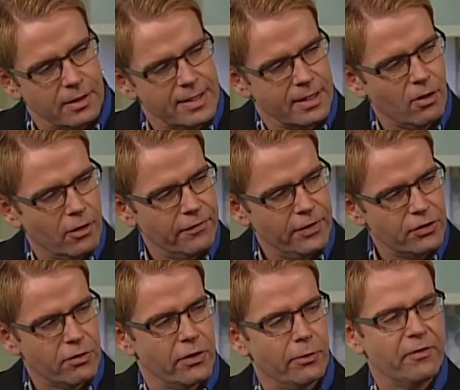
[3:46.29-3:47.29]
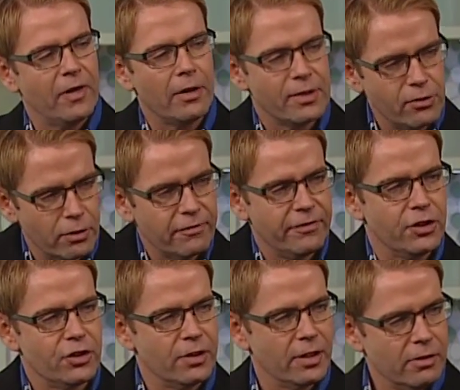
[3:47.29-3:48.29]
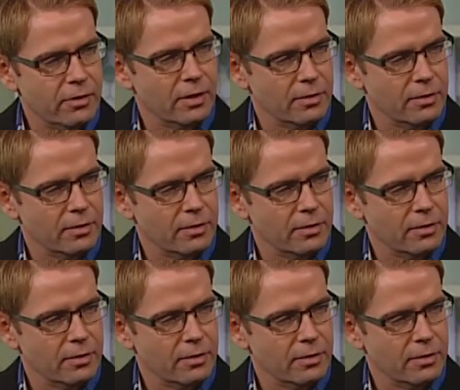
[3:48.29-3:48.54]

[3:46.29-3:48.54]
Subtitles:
Is it all fish, or are there certain fish that are...